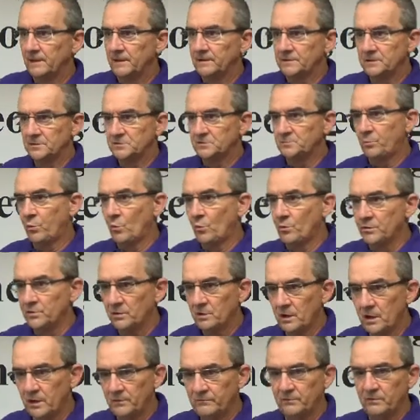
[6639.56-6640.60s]
at this point in
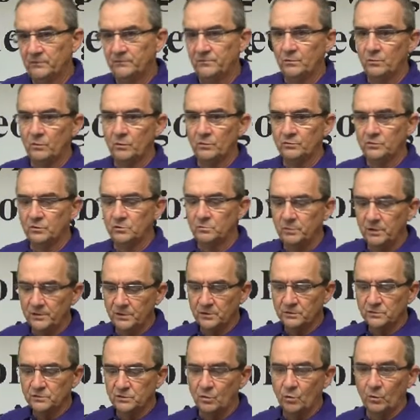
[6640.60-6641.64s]
your life if you want to, but
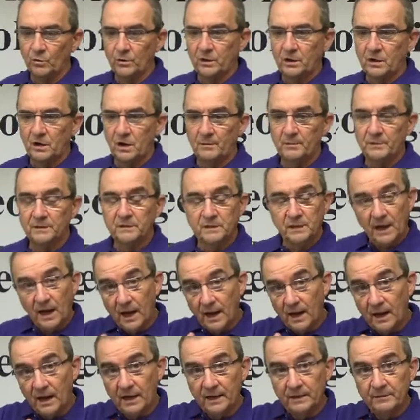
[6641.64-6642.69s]
there's going to come a
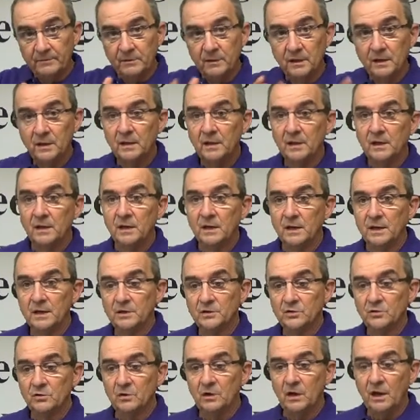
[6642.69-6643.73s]
time
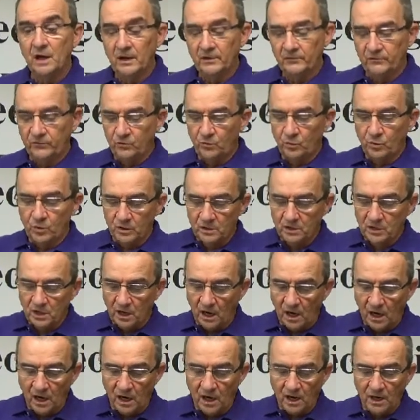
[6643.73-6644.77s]
in your life where
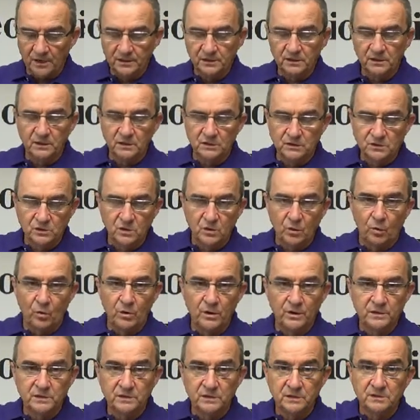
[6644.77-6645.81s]
God is
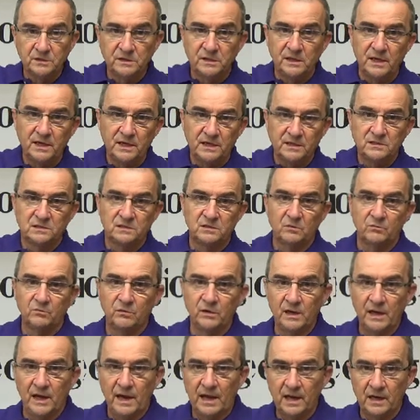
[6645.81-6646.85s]
going to test the
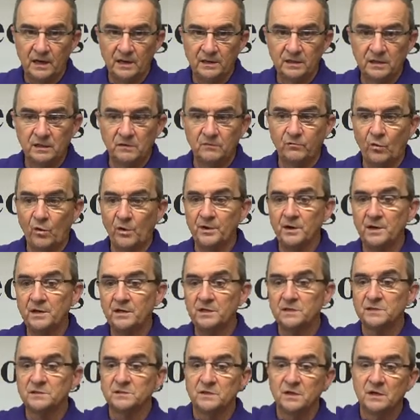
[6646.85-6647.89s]
reality of what it
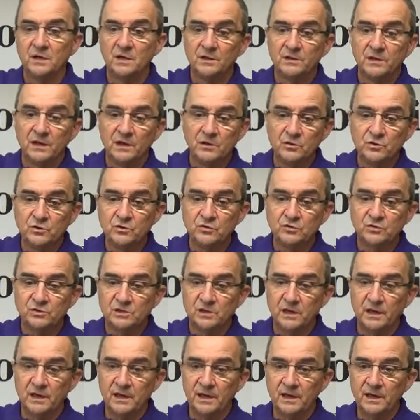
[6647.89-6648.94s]
is that you
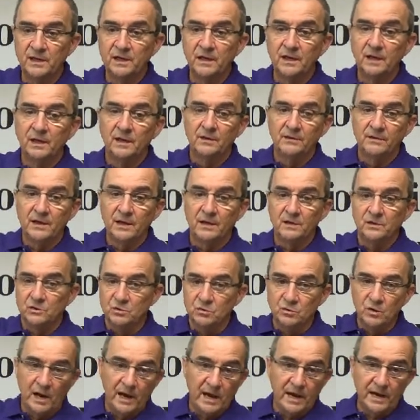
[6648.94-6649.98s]
say that
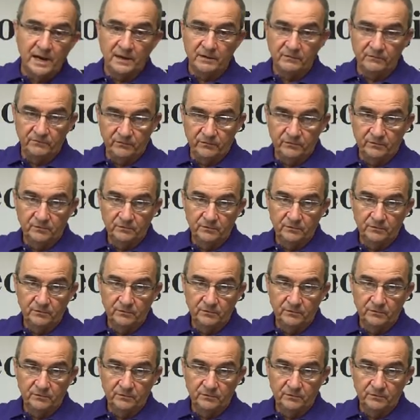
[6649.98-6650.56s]
you have.